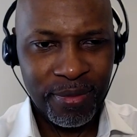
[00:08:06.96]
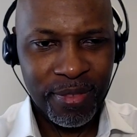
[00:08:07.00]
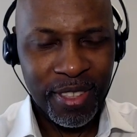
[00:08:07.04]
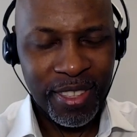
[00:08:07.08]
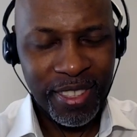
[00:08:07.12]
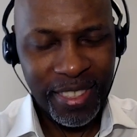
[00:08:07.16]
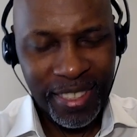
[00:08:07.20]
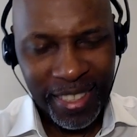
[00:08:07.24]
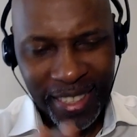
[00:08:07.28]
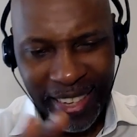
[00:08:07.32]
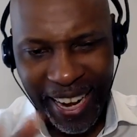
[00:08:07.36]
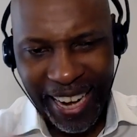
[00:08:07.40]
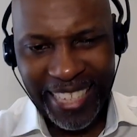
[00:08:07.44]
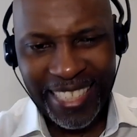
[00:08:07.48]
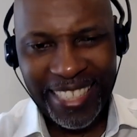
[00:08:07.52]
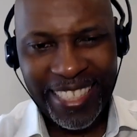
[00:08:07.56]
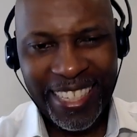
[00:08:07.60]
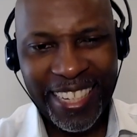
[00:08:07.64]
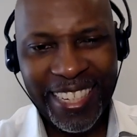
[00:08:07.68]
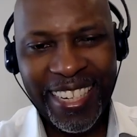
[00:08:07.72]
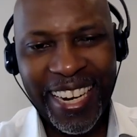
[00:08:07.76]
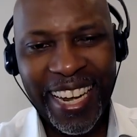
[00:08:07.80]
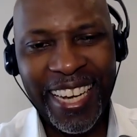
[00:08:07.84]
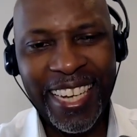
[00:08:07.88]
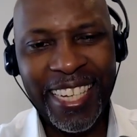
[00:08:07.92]
So that's the
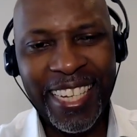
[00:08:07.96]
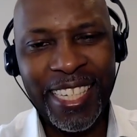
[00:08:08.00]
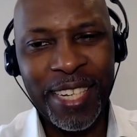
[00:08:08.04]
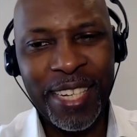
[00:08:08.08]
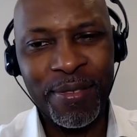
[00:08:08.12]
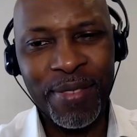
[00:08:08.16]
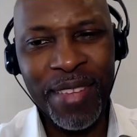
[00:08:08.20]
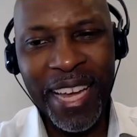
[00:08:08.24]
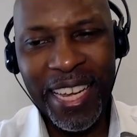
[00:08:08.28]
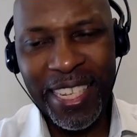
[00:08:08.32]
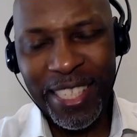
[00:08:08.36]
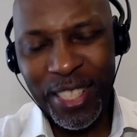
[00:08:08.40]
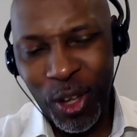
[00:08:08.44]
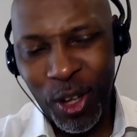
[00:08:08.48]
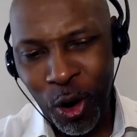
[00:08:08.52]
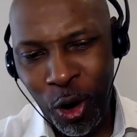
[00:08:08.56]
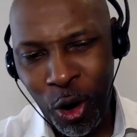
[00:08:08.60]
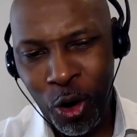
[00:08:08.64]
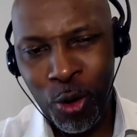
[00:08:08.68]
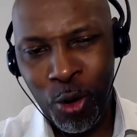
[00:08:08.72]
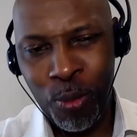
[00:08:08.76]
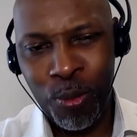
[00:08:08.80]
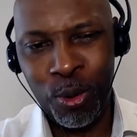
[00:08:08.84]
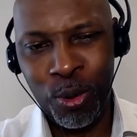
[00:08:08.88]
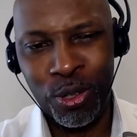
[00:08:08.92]
negative. That's the
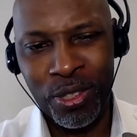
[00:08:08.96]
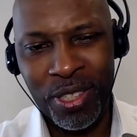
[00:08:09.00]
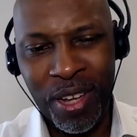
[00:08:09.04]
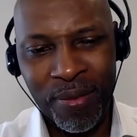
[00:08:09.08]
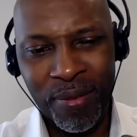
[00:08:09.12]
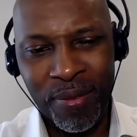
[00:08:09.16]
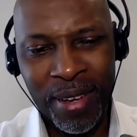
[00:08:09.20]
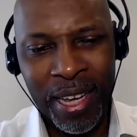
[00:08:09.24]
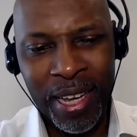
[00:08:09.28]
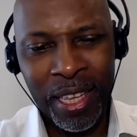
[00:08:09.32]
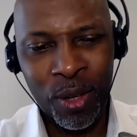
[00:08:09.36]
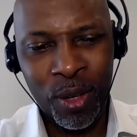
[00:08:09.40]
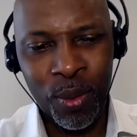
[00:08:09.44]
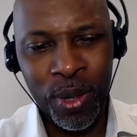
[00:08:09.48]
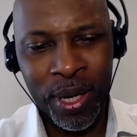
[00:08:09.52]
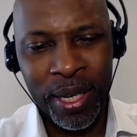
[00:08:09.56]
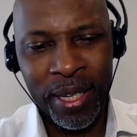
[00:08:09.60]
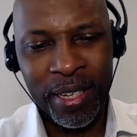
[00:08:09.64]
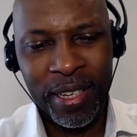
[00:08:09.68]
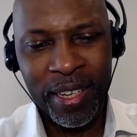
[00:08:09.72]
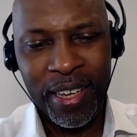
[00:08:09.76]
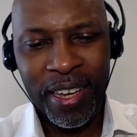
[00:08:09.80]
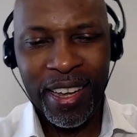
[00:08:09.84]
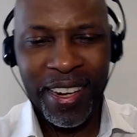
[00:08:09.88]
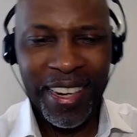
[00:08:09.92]
horrible stuff out of the way.
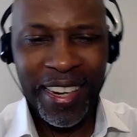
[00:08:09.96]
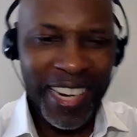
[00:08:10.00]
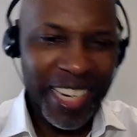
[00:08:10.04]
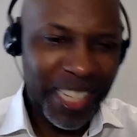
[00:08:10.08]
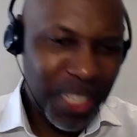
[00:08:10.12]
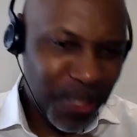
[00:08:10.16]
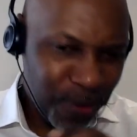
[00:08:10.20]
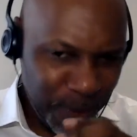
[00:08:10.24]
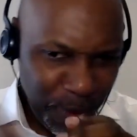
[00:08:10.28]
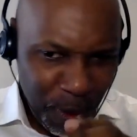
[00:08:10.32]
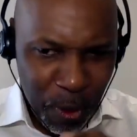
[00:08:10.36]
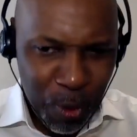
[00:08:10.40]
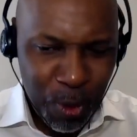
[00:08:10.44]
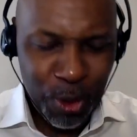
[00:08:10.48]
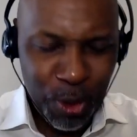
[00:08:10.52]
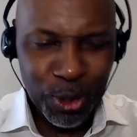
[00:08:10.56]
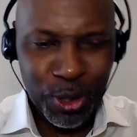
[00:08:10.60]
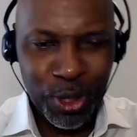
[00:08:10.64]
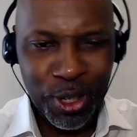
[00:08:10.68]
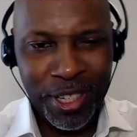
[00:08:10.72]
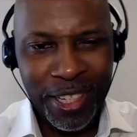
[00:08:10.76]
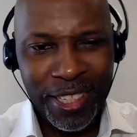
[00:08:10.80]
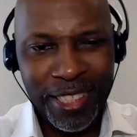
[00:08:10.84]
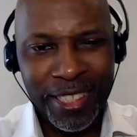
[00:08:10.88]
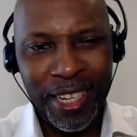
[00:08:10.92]
Let's focus
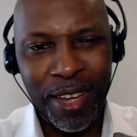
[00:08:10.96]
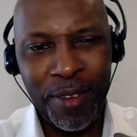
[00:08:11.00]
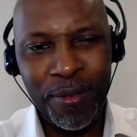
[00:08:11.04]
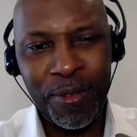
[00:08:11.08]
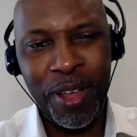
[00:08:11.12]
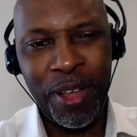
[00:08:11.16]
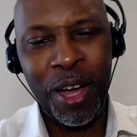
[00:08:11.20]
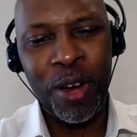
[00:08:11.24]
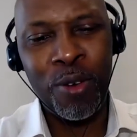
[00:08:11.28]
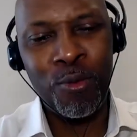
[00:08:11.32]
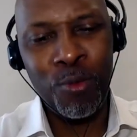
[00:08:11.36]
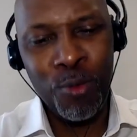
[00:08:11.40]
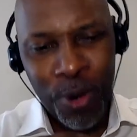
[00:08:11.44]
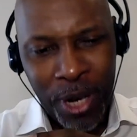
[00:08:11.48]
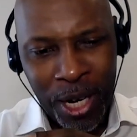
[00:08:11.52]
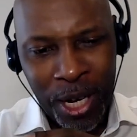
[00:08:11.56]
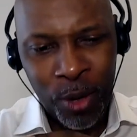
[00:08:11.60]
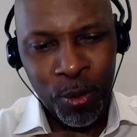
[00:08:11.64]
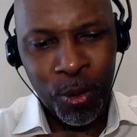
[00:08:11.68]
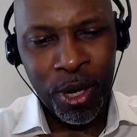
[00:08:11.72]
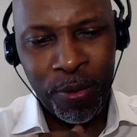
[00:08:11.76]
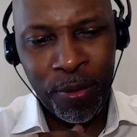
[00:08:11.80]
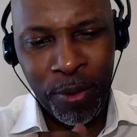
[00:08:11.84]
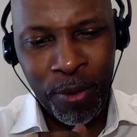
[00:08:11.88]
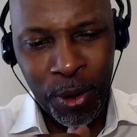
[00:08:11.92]
on the stuff that I really
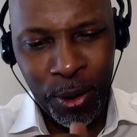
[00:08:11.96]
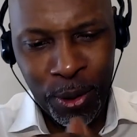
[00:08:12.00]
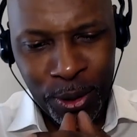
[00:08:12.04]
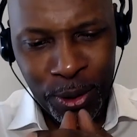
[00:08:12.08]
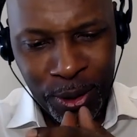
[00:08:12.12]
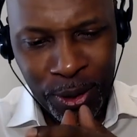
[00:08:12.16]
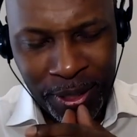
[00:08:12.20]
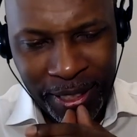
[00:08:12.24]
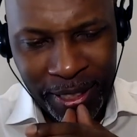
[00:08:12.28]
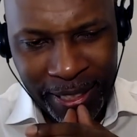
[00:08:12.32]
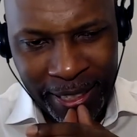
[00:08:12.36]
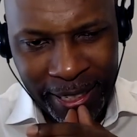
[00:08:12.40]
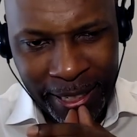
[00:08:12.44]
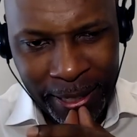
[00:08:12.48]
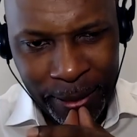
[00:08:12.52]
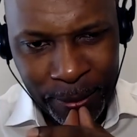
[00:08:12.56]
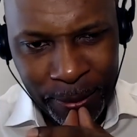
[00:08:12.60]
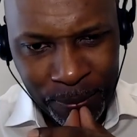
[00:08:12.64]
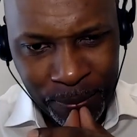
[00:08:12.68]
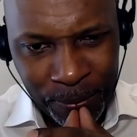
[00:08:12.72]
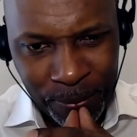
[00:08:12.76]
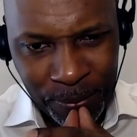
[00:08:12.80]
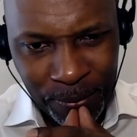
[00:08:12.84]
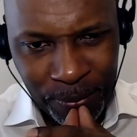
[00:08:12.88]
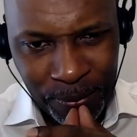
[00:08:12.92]
want to focus on today.
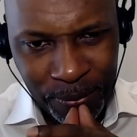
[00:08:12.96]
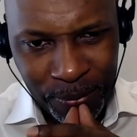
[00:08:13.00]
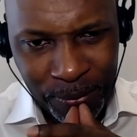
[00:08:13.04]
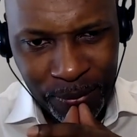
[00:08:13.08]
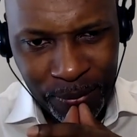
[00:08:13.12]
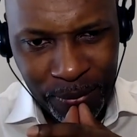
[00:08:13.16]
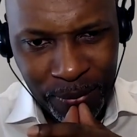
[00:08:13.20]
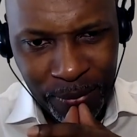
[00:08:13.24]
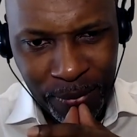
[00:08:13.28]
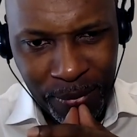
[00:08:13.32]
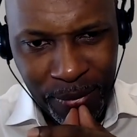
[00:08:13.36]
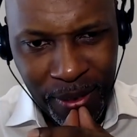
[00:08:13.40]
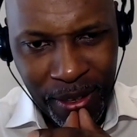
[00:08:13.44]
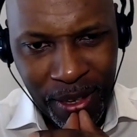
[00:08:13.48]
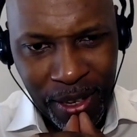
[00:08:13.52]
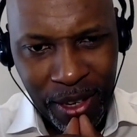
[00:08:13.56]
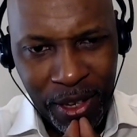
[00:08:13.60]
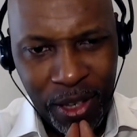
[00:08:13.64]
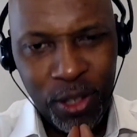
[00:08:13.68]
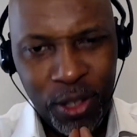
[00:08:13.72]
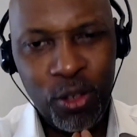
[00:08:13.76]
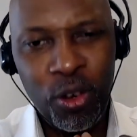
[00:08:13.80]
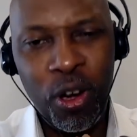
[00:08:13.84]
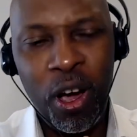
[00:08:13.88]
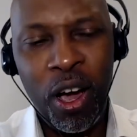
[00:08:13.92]

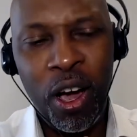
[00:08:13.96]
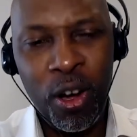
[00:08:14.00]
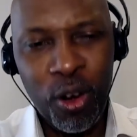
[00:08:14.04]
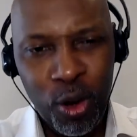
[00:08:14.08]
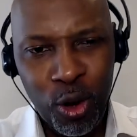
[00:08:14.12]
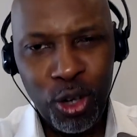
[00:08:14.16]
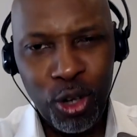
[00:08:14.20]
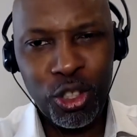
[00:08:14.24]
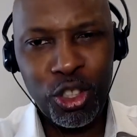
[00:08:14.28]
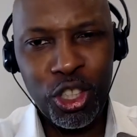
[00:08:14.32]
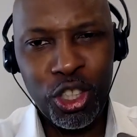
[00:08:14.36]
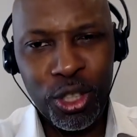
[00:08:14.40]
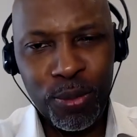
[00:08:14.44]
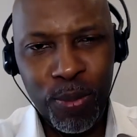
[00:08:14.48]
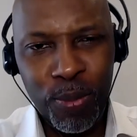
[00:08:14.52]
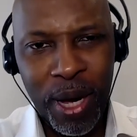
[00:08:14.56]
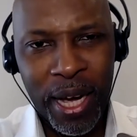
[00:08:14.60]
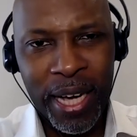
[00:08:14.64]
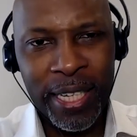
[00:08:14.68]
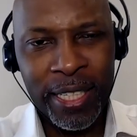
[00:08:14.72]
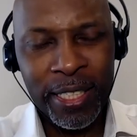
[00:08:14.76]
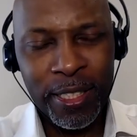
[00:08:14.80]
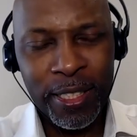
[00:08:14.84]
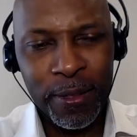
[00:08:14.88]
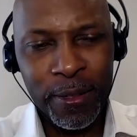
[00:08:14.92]
Your unconscious
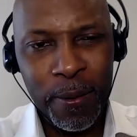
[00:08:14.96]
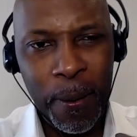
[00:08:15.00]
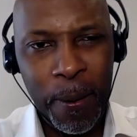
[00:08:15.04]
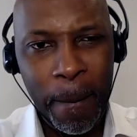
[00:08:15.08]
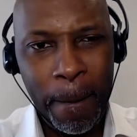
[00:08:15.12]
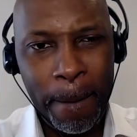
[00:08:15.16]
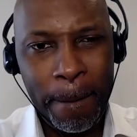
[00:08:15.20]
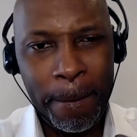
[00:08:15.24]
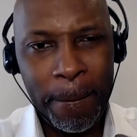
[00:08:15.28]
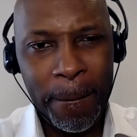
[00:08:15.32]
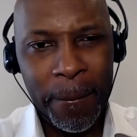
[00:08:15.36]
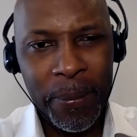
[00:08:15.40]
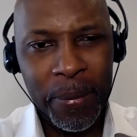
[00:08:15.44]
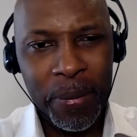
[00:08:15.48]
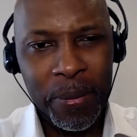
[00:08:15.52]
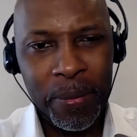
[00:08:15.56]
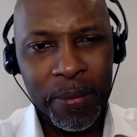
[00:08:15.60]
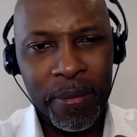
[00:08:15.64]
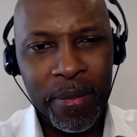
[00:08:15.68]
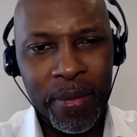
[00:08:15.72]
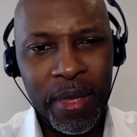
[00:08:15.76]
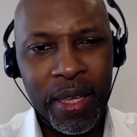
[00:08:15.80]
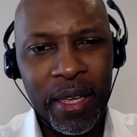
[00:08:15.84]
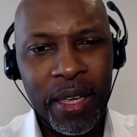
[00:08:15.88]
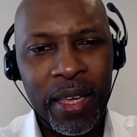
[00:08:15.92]
mind,
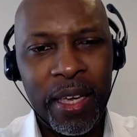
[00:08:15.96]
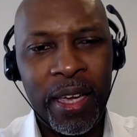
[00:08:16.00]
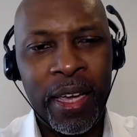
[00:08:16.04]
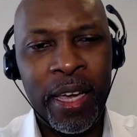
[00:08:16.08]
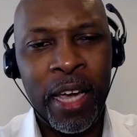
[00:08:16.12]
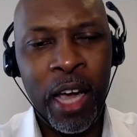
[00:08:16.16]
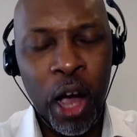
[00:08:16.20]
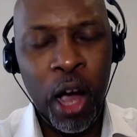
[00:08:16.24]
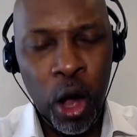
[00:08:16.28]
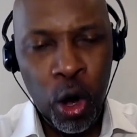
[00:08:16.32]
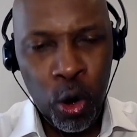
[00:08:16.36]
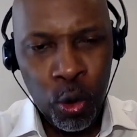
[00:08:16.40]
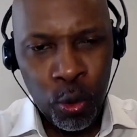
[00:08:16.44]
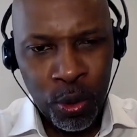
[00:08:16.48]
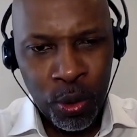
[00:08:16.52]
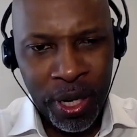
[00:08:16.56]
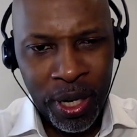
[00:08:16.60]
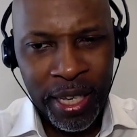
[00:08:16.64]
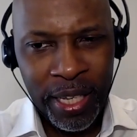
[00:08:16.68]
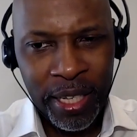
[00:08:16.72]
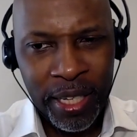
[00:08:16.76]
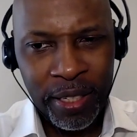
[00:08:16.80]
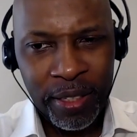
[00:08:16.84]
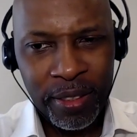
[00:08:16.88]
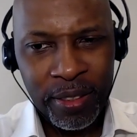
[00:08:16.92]
it
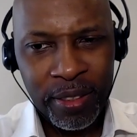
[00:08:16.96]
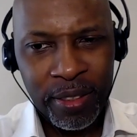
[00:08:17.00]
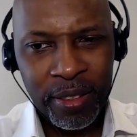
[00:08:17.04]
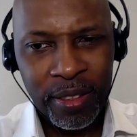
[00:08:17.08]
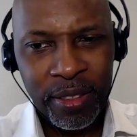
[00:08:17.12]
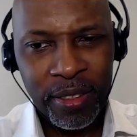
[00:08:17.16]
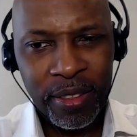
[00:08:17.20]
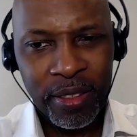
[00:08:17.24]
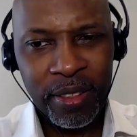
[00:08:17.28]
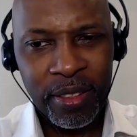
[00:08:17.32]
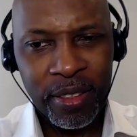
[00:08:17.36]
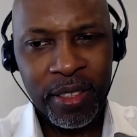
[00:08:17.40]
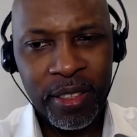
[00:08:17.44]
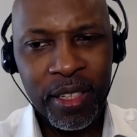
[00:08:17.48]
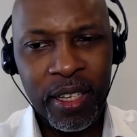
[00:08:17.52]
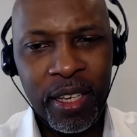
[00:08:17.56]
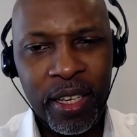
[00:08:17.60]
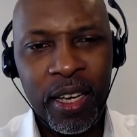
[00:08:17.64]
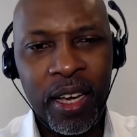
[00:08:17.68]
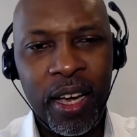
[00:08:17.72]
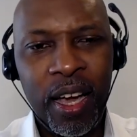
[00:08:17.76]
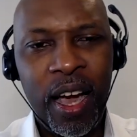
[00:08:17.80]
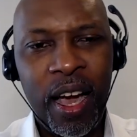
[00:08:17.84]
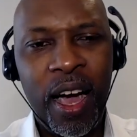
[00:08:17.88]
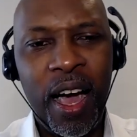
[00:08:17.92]
only
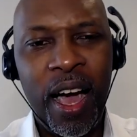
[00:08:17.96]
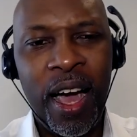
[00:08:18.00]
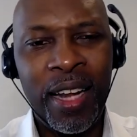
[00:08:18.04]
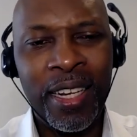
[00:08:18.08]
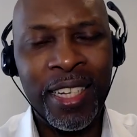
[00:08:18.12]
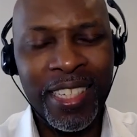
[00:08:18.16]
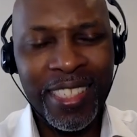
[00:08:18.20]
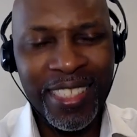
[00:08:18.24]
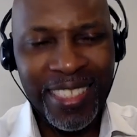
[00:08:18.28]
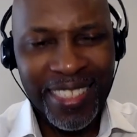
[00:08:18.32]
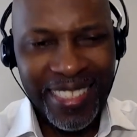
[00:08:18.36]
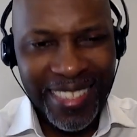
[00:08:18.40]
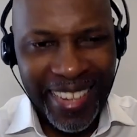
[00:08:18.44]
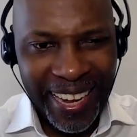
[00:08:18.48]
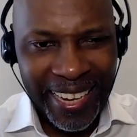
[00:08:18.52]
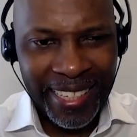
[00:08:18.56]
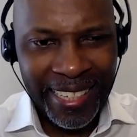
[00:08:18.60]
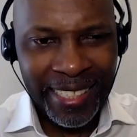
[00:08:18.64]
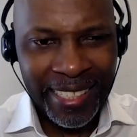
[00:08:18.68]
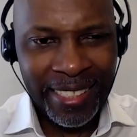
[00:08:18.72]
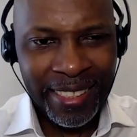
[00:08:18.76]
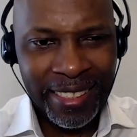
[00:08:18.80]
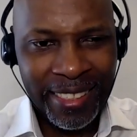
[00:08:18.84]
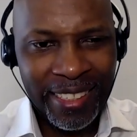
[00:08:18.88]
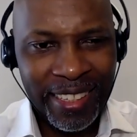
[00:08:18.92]

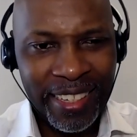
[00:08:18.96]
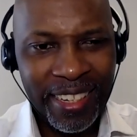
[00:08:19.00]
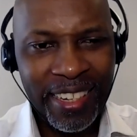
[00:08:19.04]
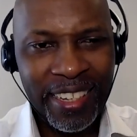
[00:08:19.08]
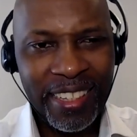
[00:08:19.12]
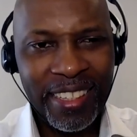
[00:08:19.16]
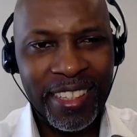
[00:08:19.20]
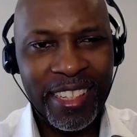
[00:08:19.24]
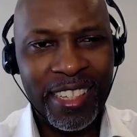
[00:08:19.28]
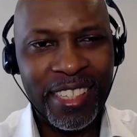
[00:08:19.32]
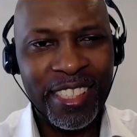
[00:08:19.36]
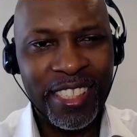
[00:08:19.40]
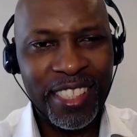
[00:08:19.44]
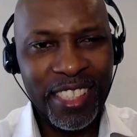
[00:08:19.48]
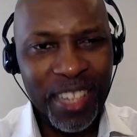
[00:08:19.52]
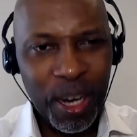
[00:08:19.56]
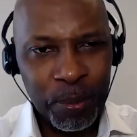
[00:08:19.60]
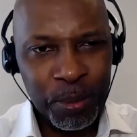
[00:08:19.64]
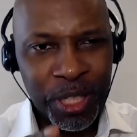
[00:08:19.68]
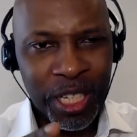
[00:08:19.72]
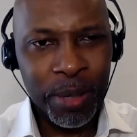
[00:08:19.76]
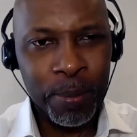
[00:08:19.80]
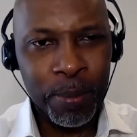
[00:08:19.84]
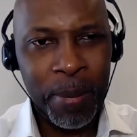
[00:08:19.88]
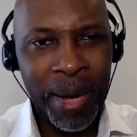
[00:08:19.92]
understands the
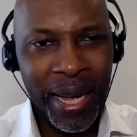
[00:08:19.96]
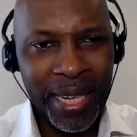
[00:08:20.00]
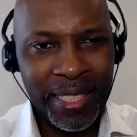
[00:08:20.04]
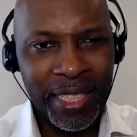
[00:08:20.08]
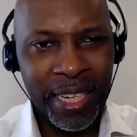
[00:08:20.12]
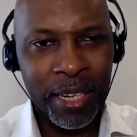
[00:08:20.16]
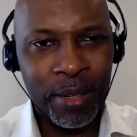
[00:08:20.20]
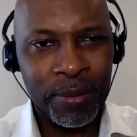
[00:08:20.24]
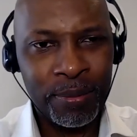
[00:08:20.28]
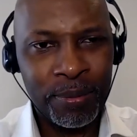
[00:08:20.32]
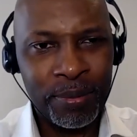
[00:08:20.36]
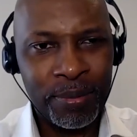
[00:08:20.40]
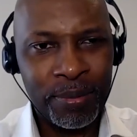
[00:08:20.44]
subject matter.